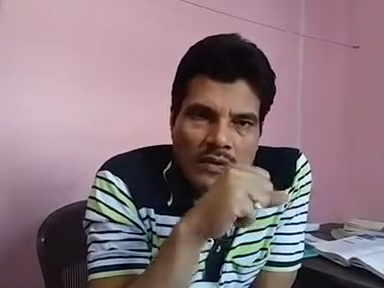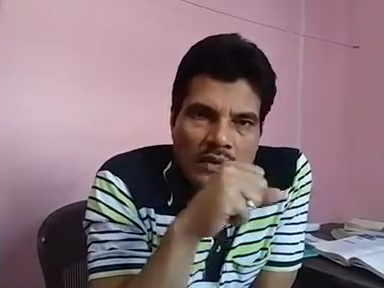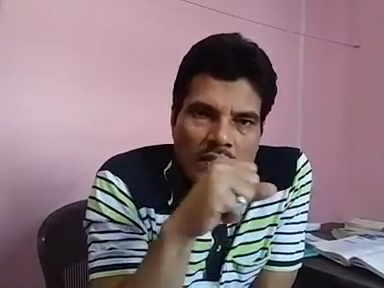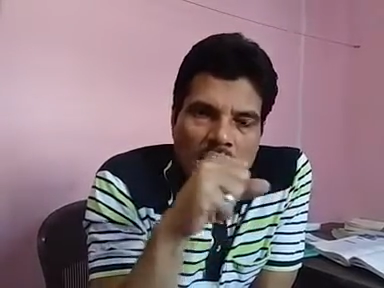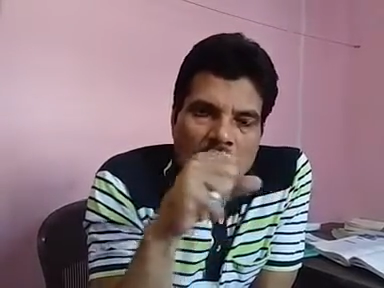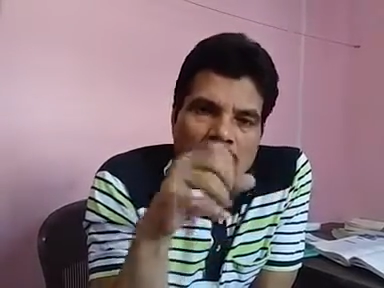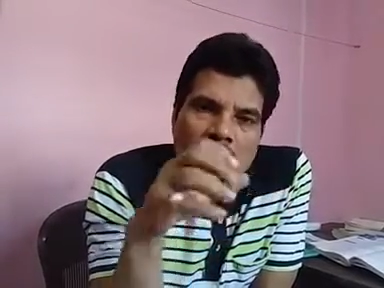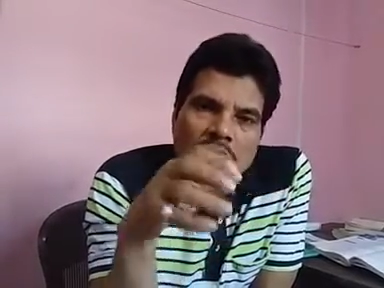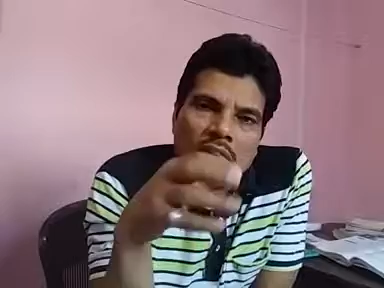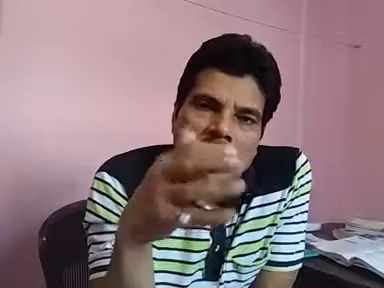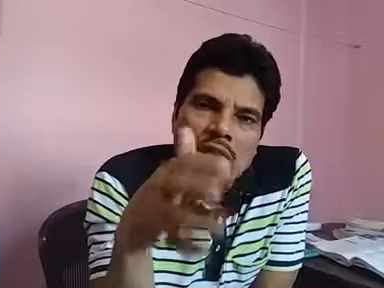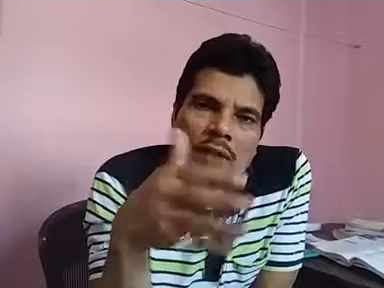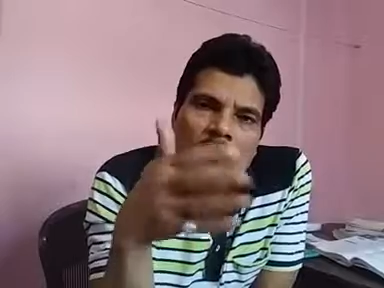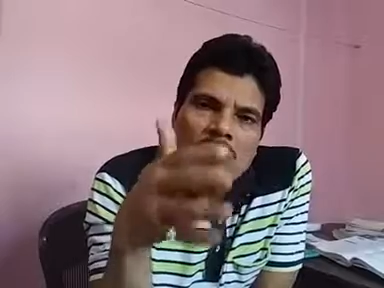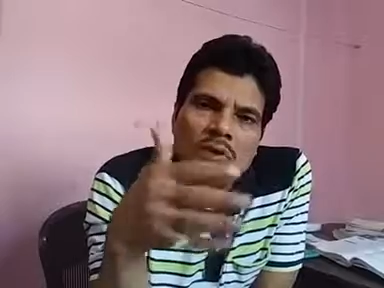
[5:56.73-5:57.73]
They are
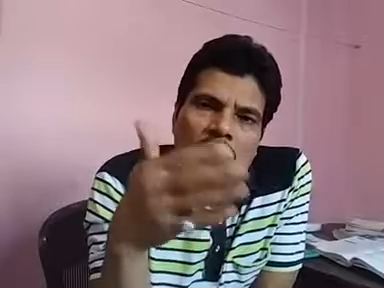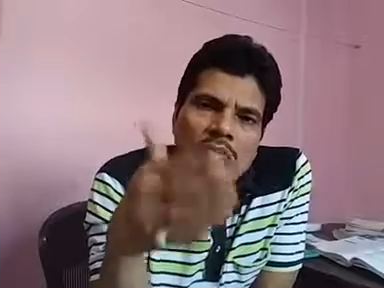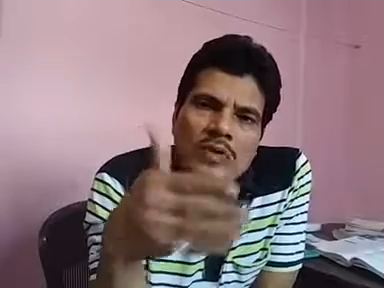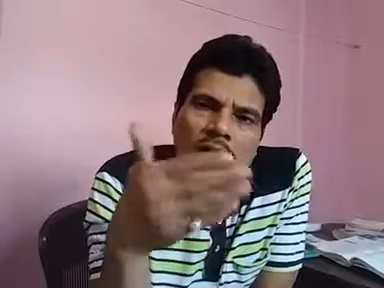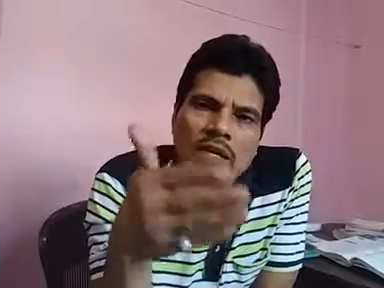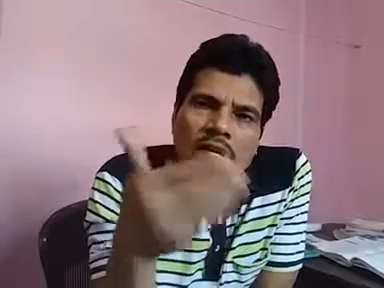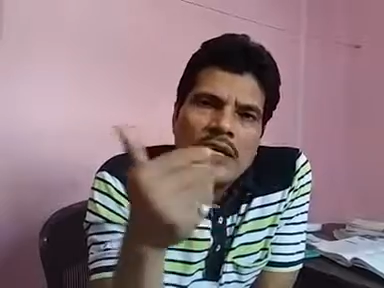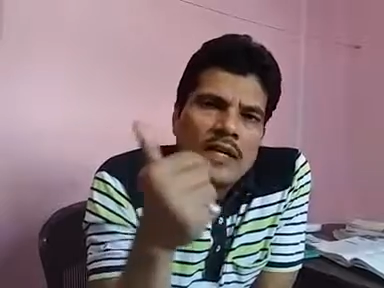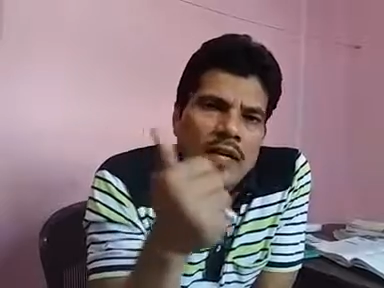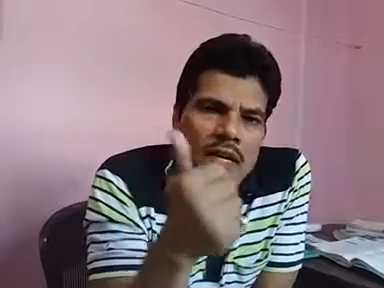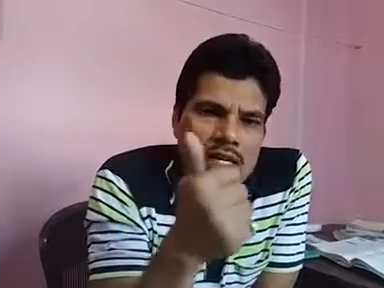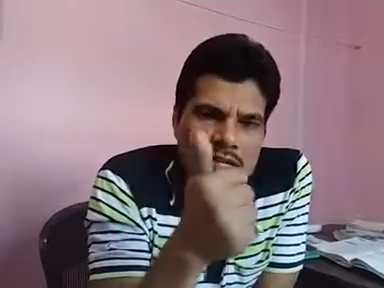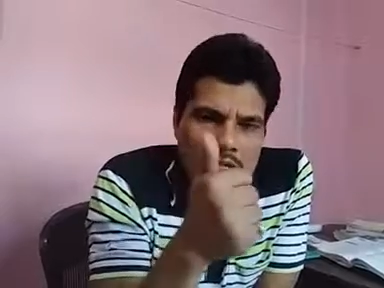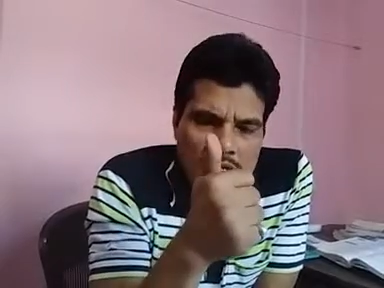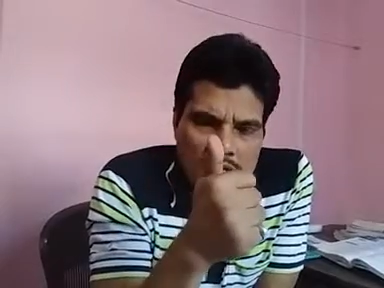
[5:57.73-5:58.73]
unable to take
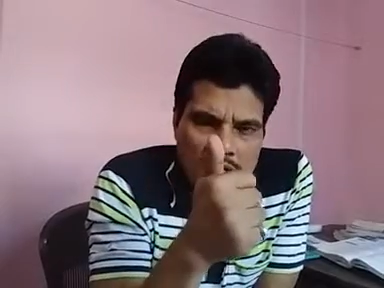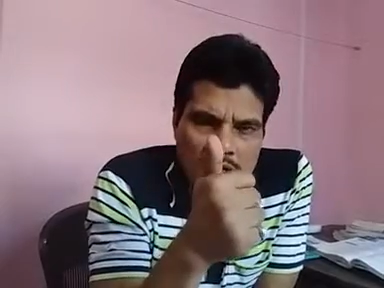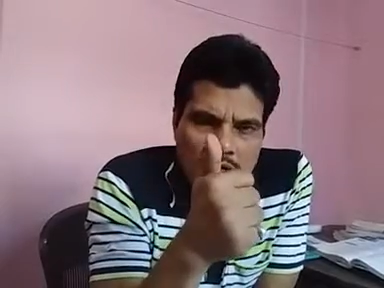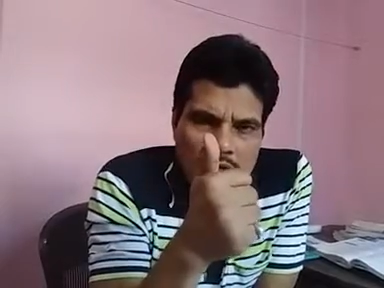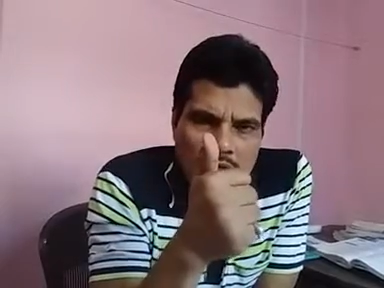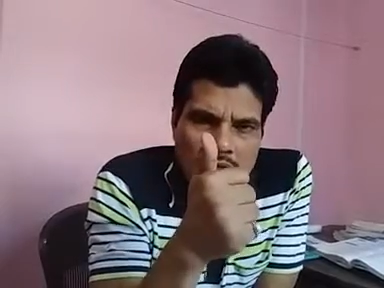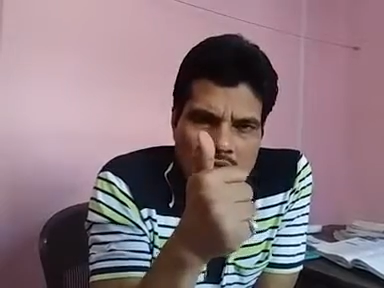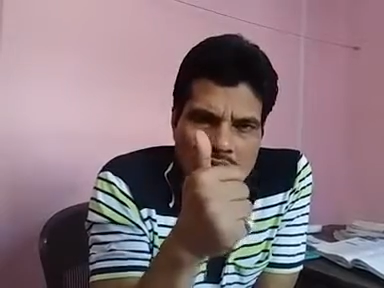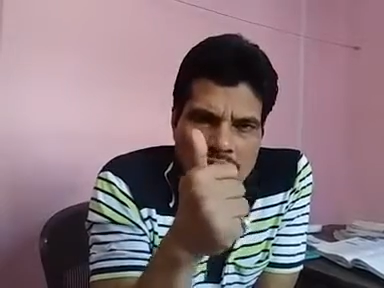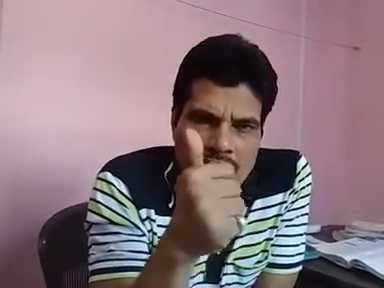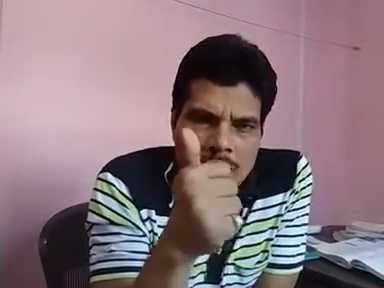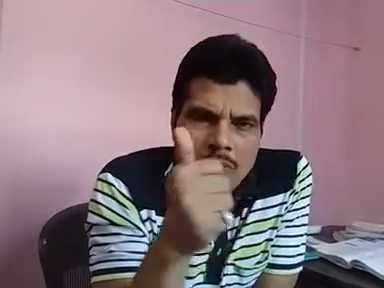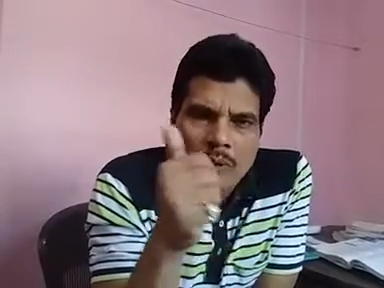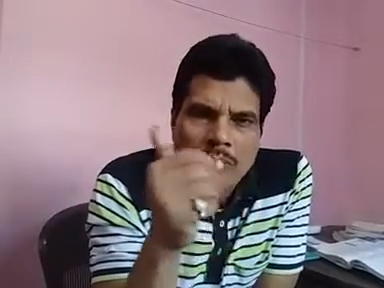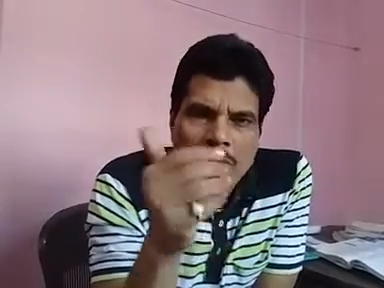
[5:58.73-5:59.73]
right decision. Some
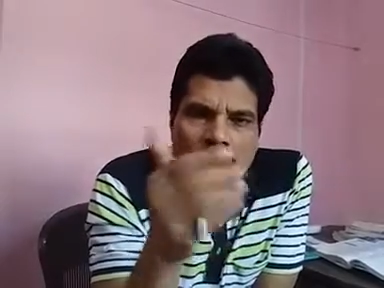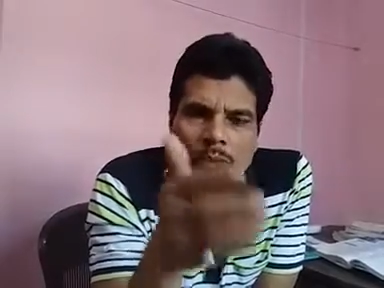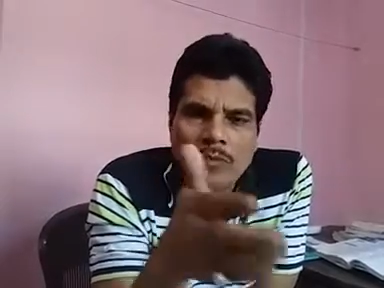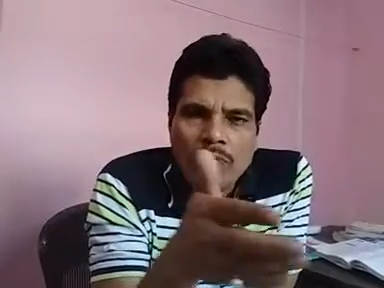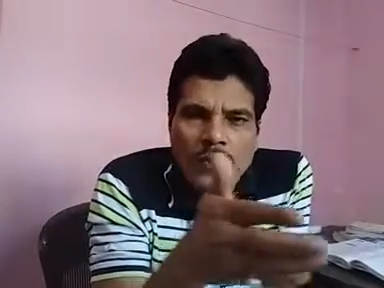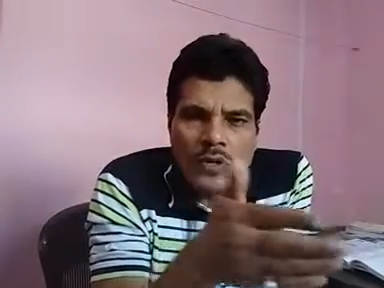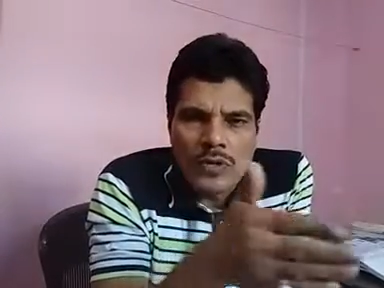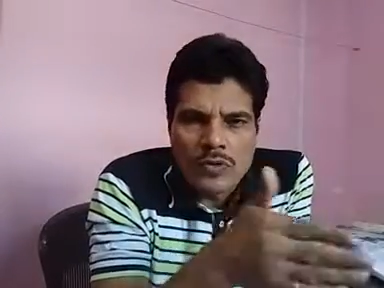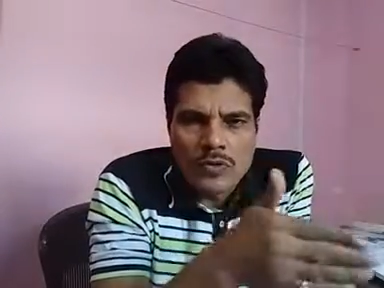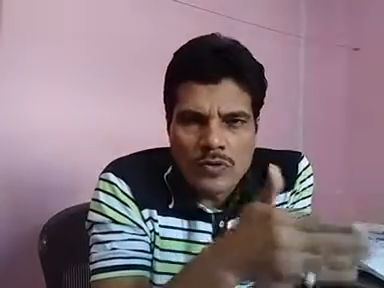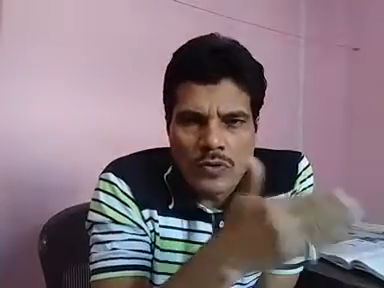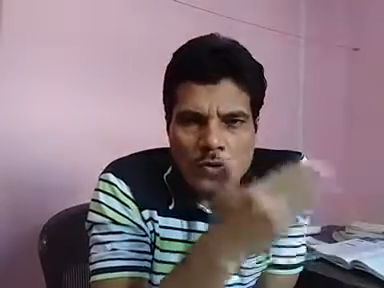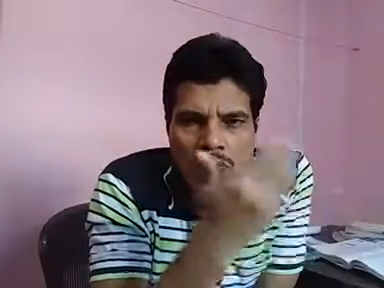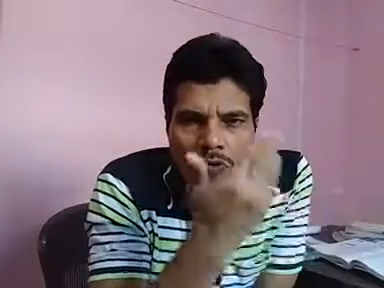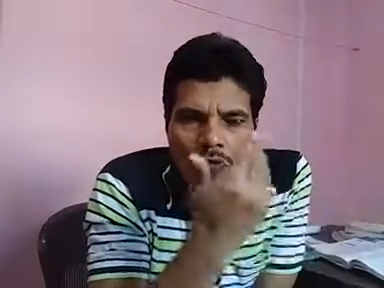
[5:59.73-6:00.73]
of them wants to
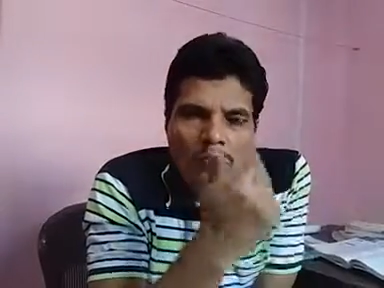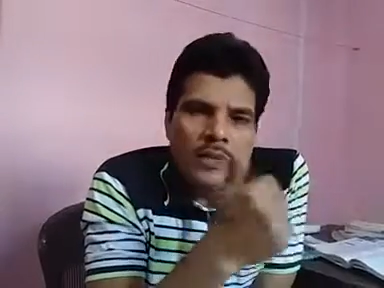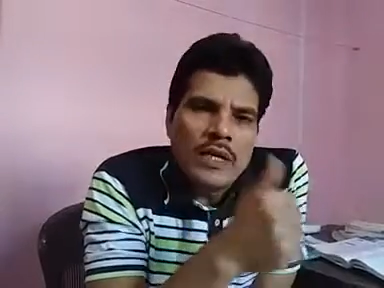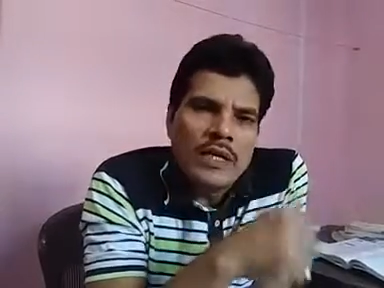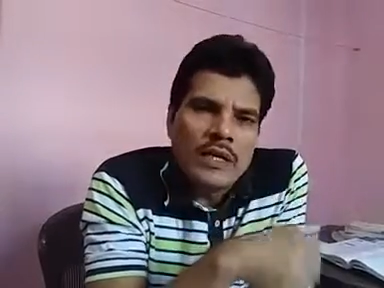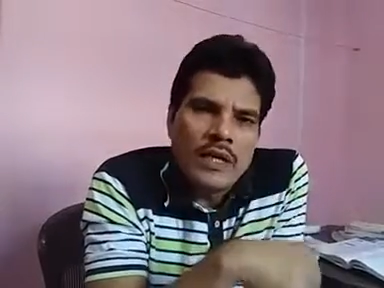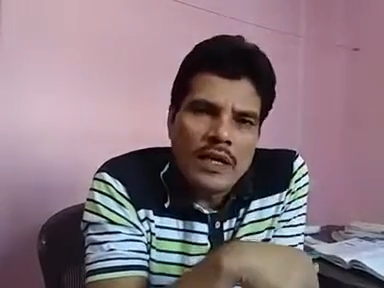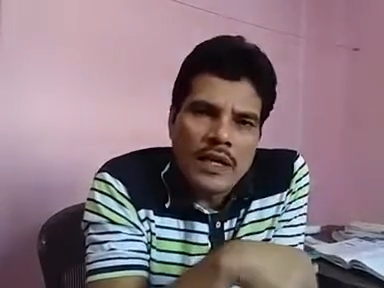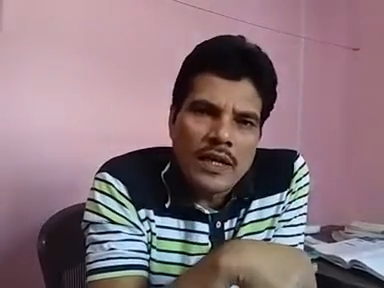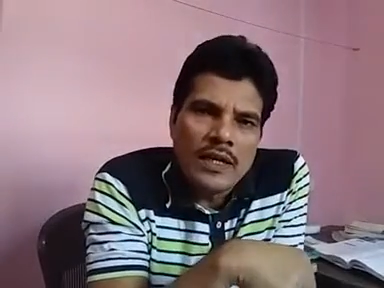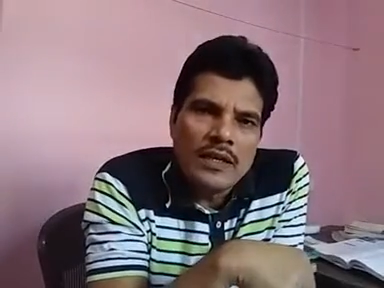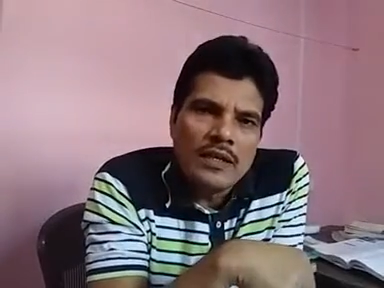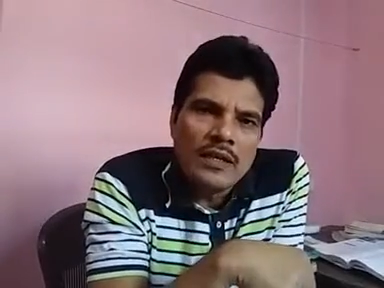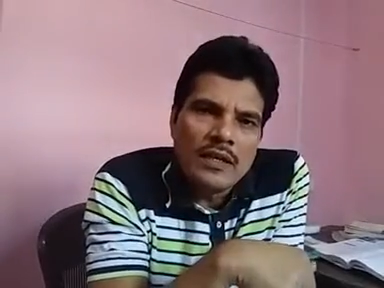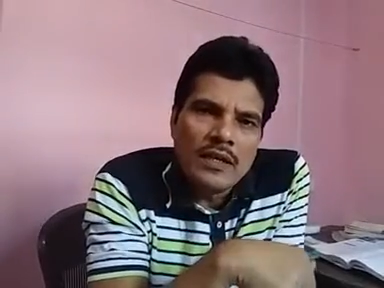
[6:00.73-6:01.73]
go to medical
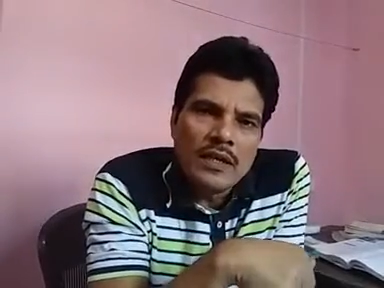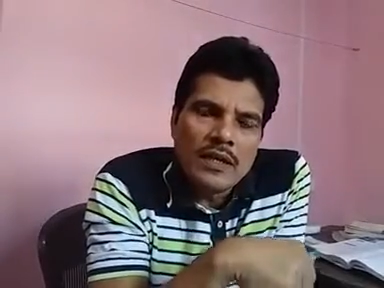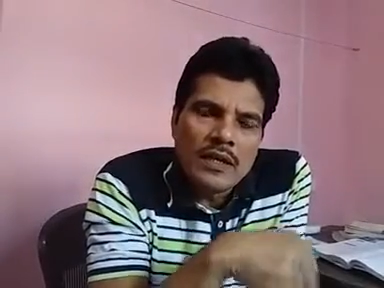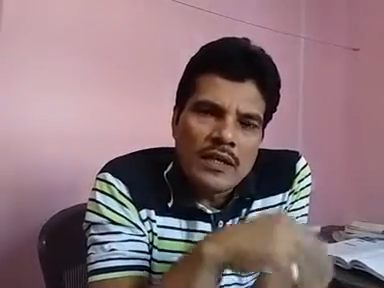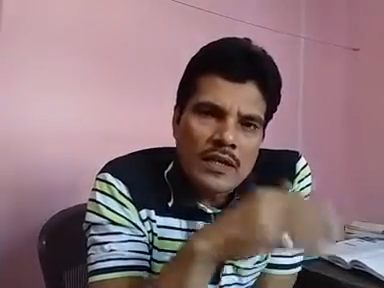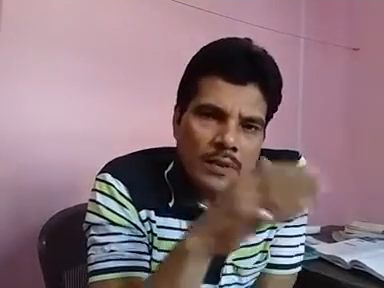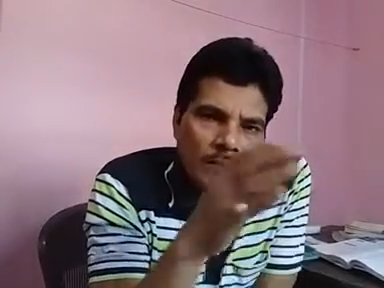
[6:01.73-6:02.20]
line, some